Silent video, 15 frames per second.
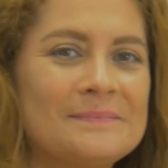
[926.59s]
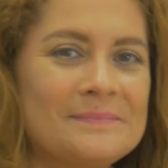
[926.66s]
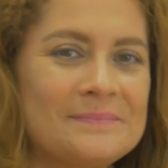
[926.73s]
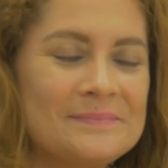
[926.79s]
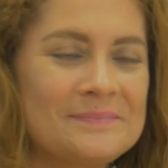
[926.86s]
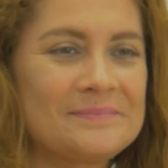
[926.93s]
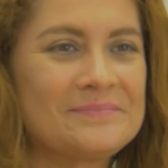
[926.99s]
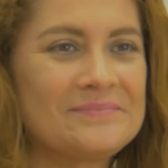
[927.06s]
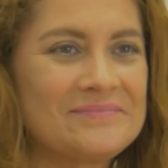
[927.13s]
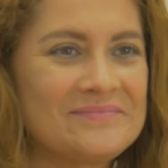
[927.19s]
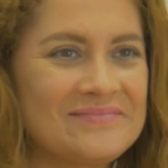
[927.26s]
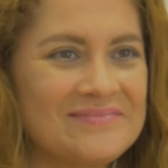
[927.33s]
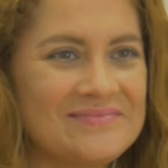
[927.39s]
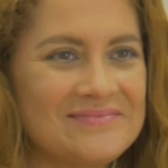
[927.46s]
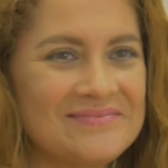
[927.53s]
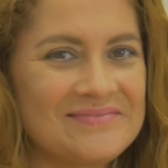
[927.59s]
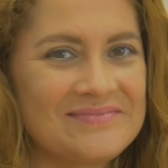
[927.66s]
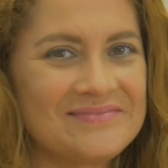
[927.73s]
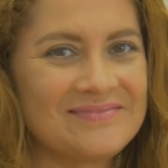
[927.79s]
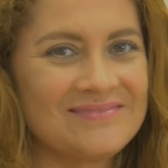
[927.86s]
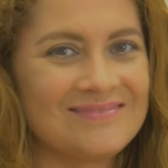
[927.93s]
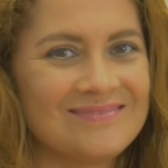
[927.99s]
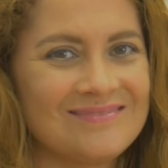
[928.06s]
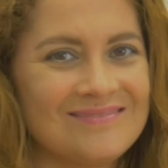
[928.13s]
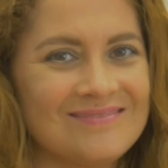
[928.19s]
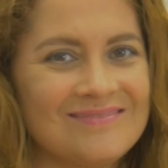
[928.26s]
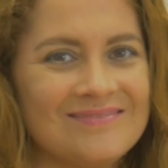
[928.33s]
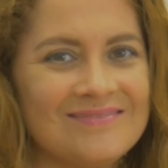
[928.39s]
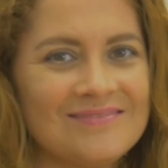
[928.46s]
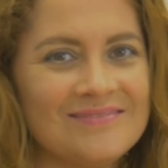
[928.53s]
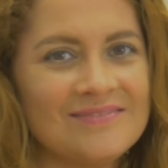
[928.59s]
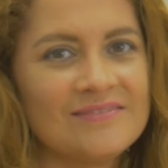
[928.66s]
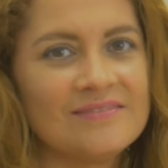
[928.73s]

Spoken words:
No words are spoken by the person on screen.